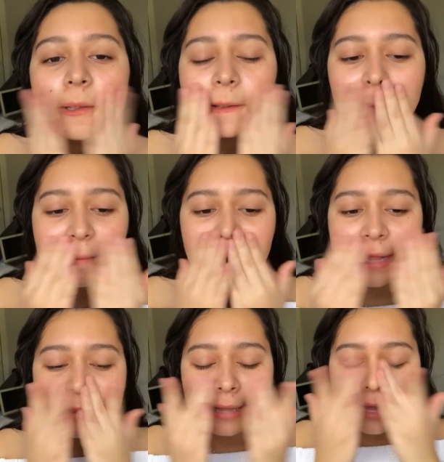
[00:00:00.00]
I'm gonna
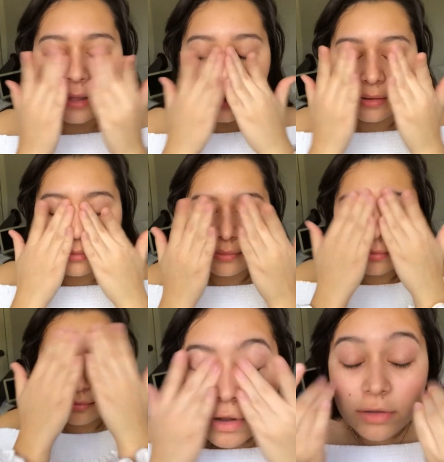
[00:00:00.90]
pat that in.
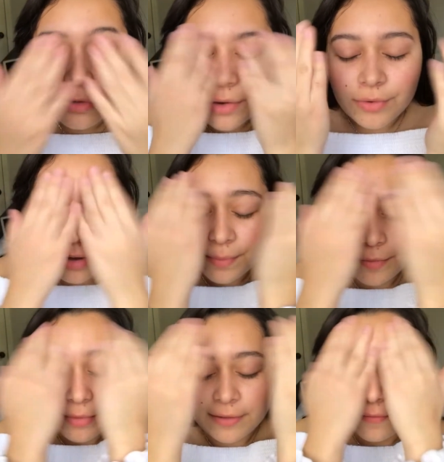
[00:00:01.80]
Also, I woke up
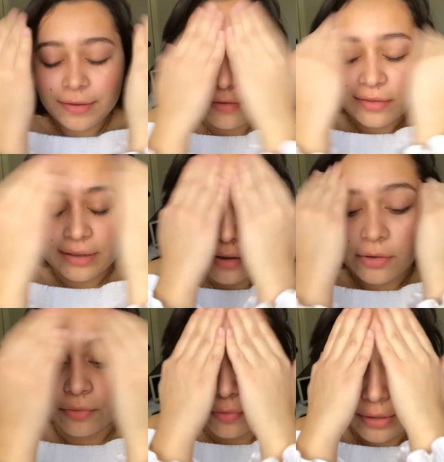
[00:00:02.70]
with my face like
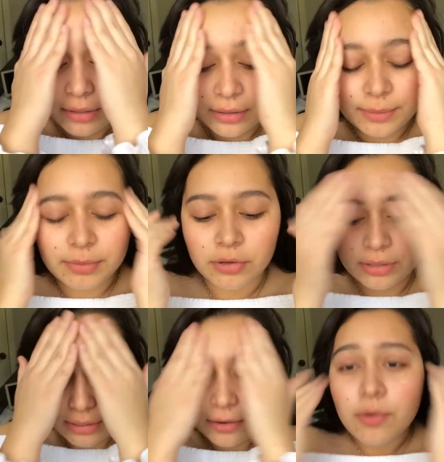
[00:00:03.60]
really
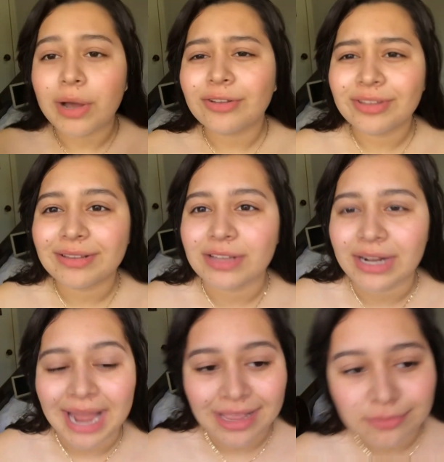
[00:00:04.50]
bloated. Well, actually it's
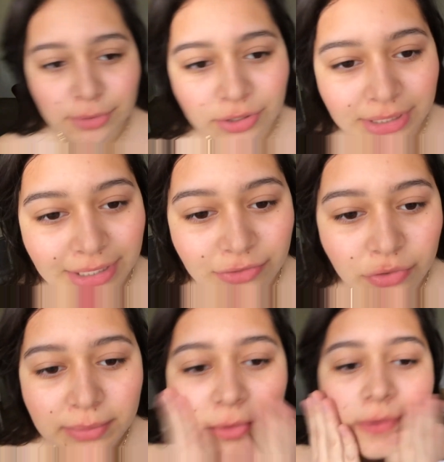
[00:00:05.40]
not as bloated as
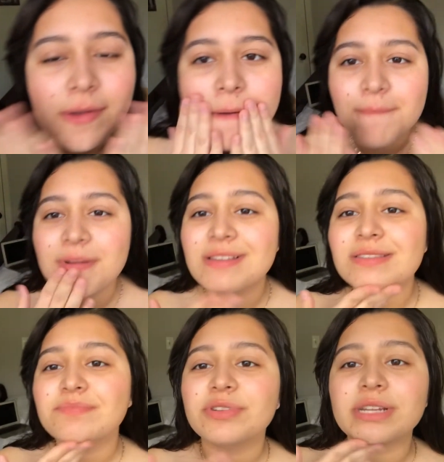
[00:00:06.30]
normal, but
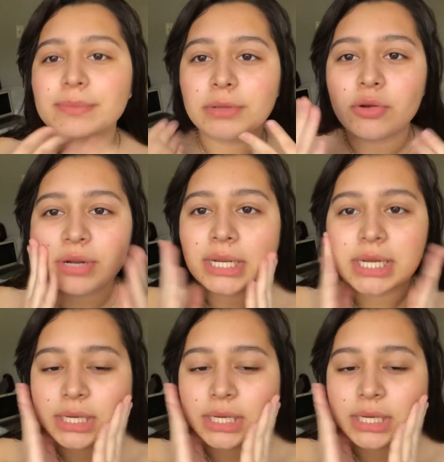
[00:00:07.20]
it's pretty bloated.